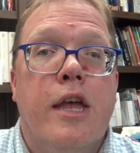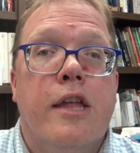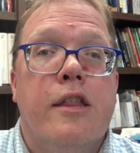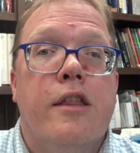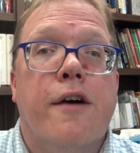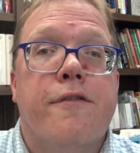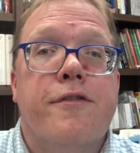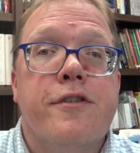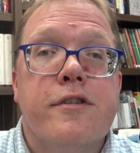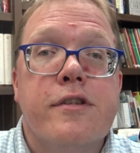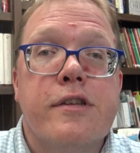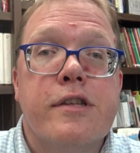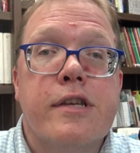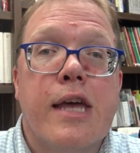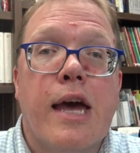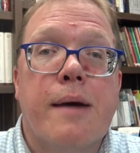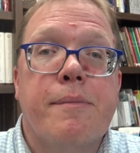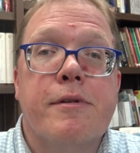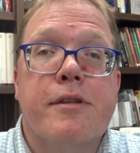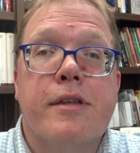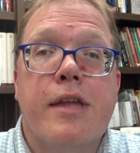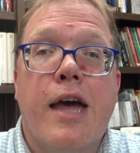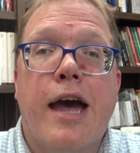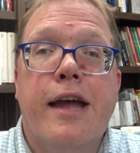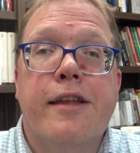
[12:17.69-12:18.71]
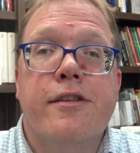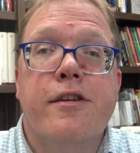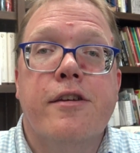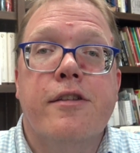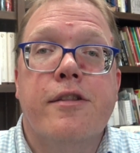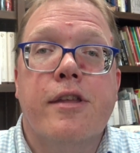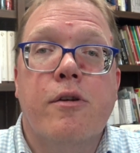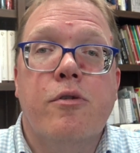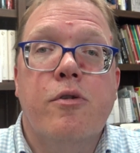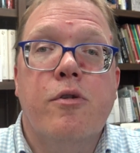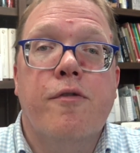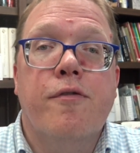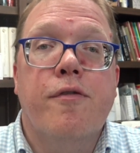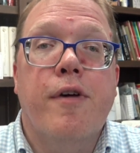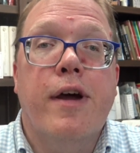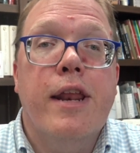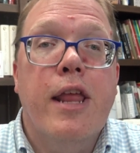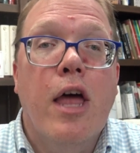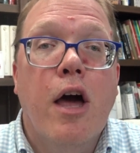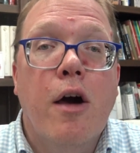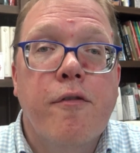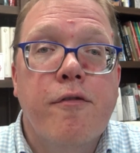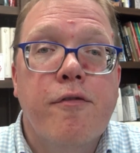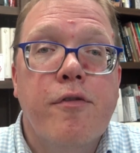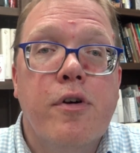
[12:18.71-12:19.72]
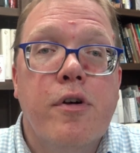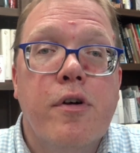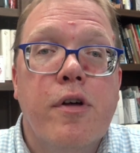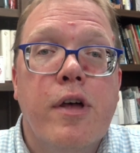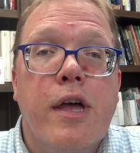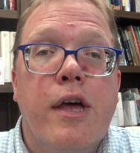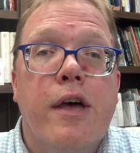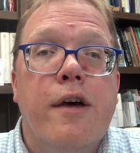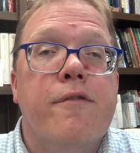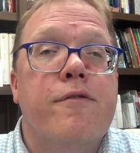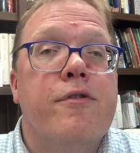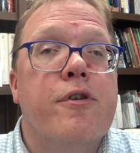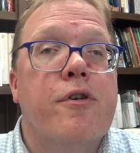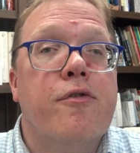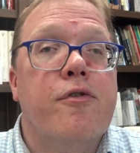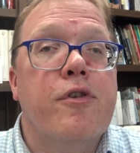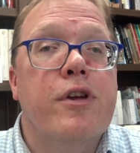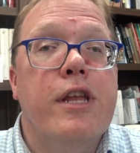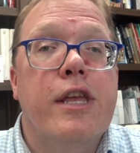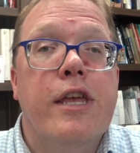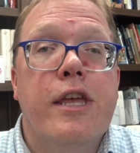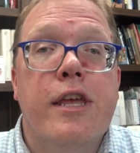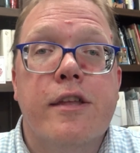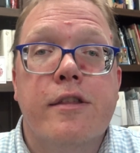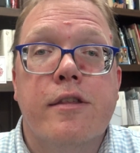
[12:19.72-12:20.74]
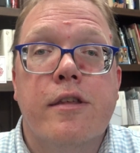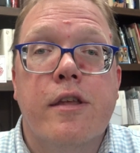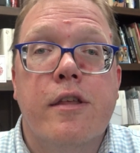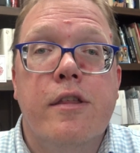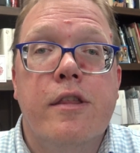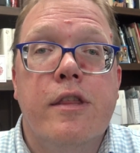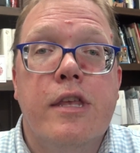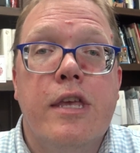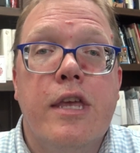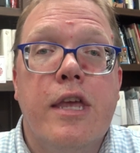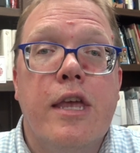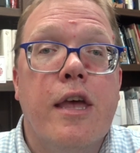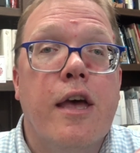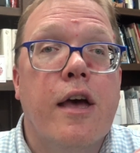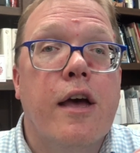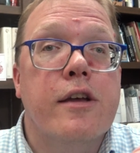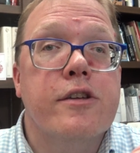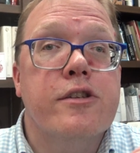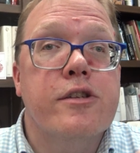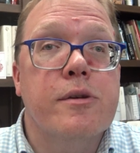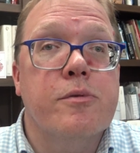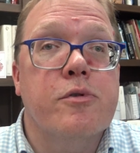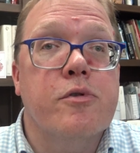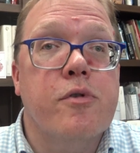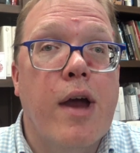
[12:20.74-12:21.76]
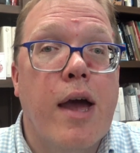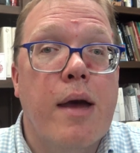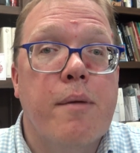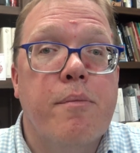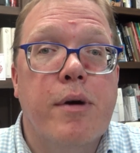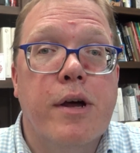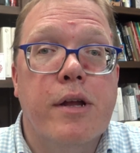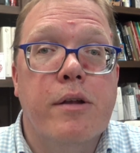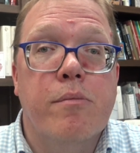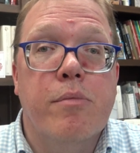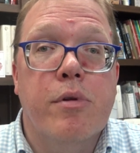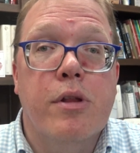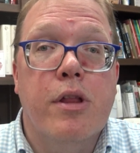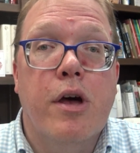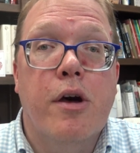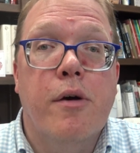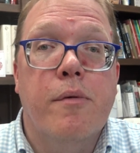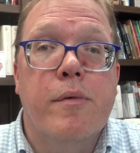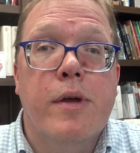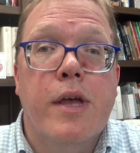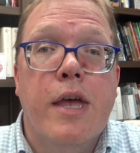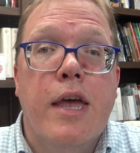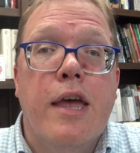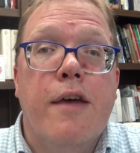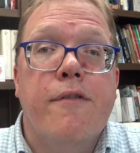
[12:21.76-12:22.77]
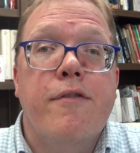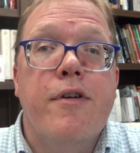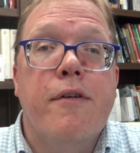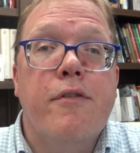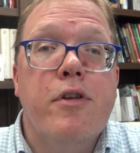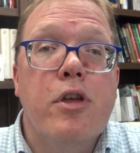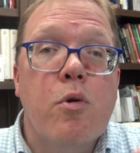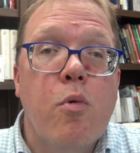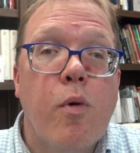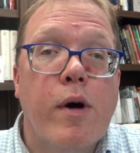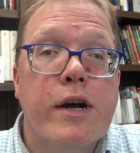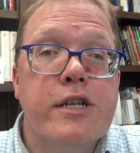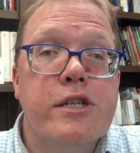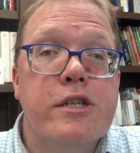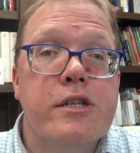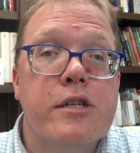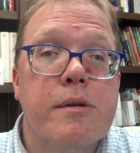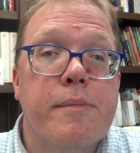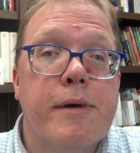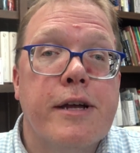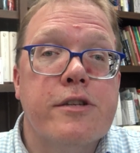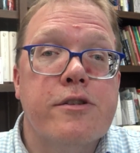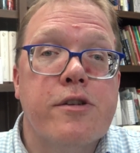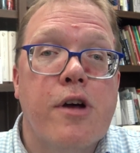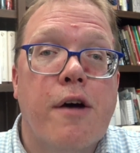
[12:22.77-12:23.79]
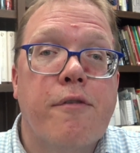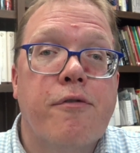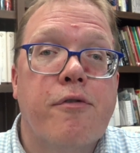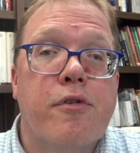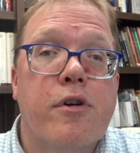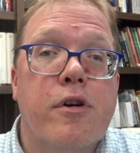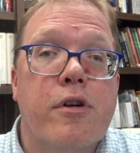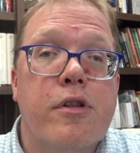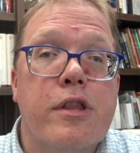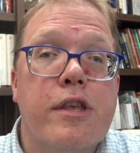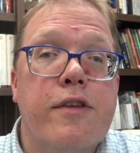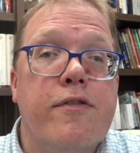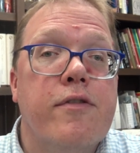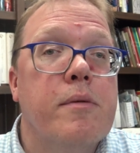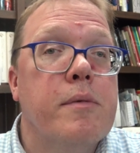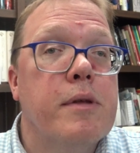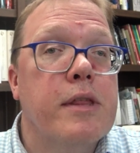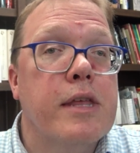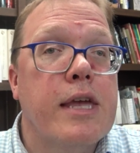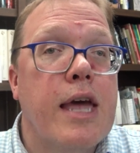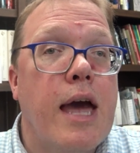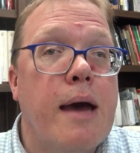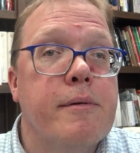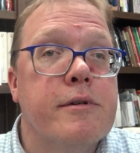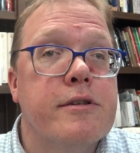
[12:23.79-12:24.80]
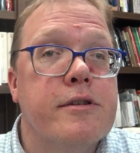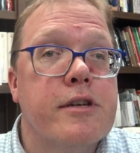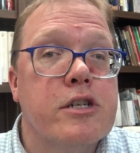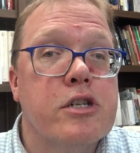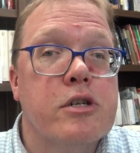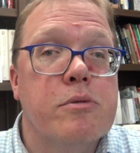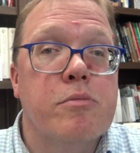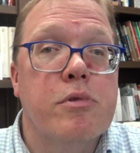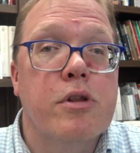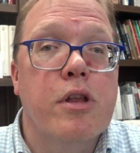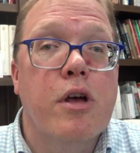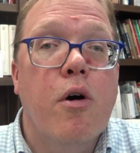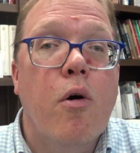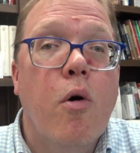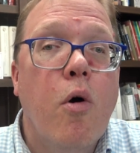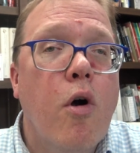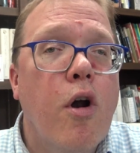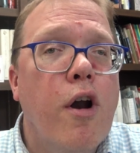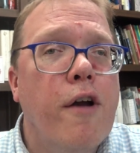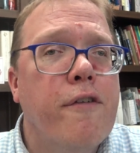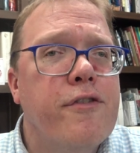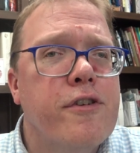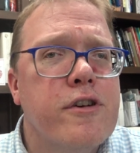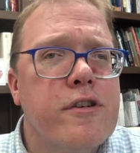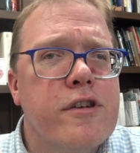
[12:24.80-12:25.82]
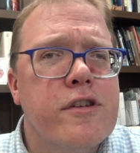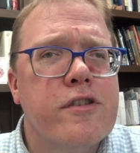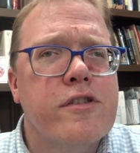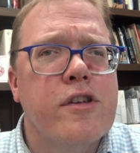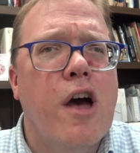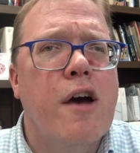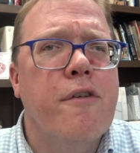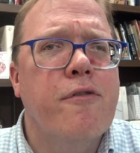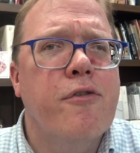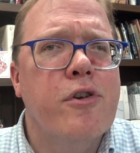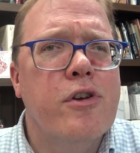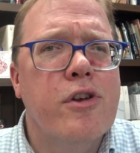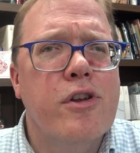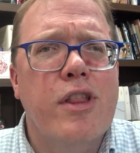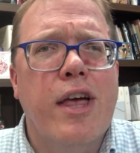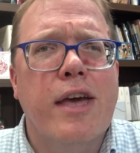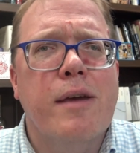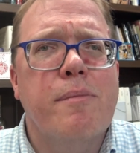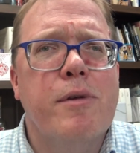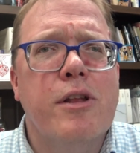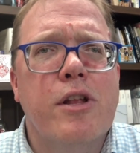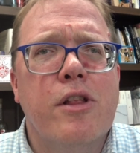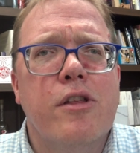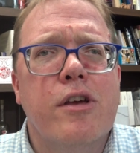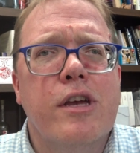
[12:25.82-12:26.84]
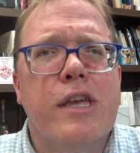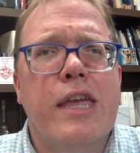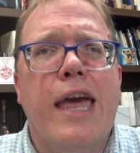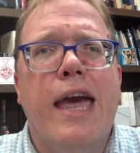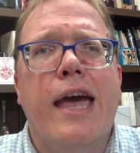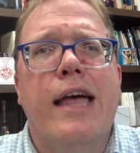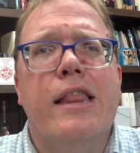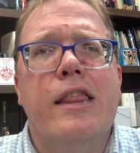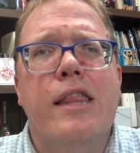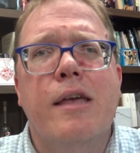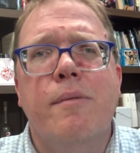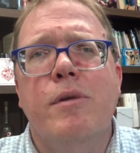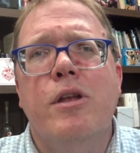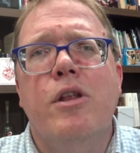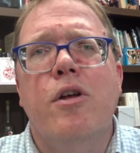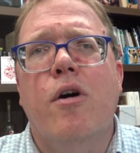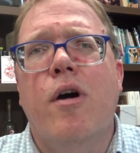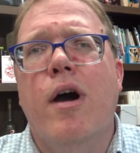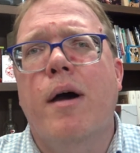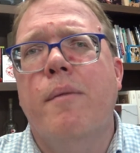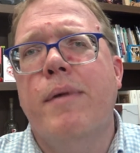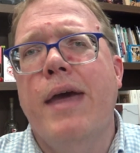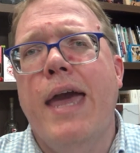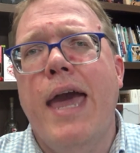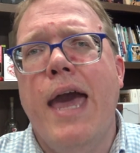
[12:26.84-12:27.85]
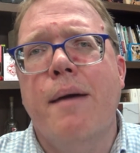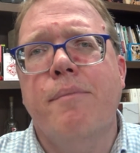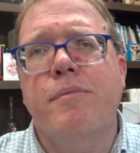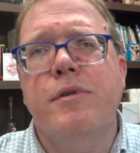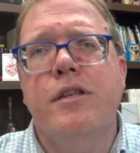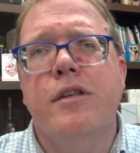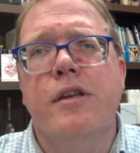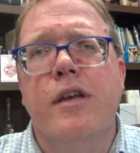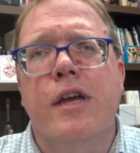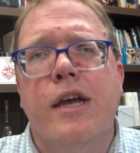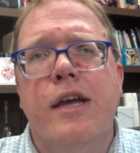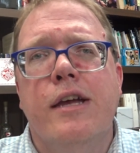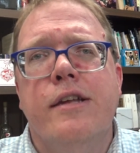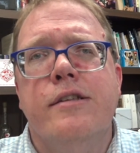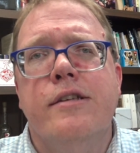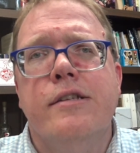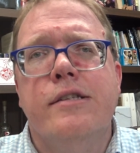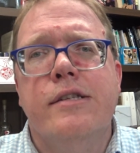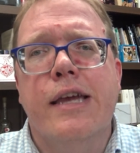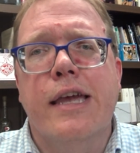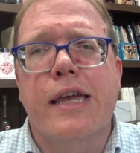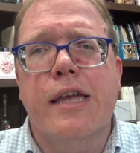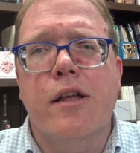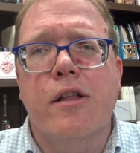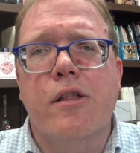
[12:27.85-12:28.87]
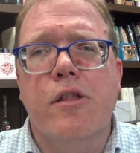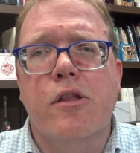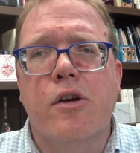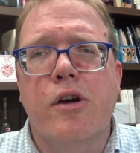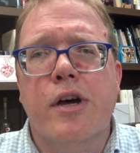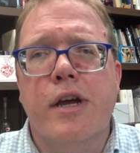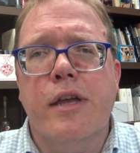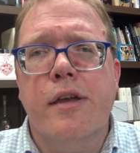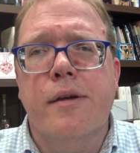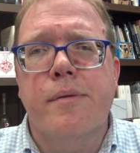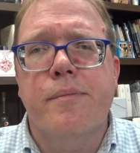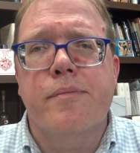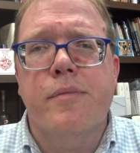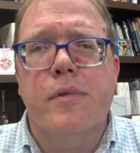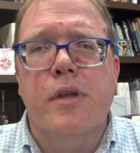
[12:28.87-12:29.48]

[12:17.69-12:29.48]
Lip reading: Now, if this is the type of content that you'd find helpful, feel free to hit the subscribe button below. If you have any questions about software, leave them in the comment section below, or if there's a software you'd like me to look at, let me know. I'm happy to take a look.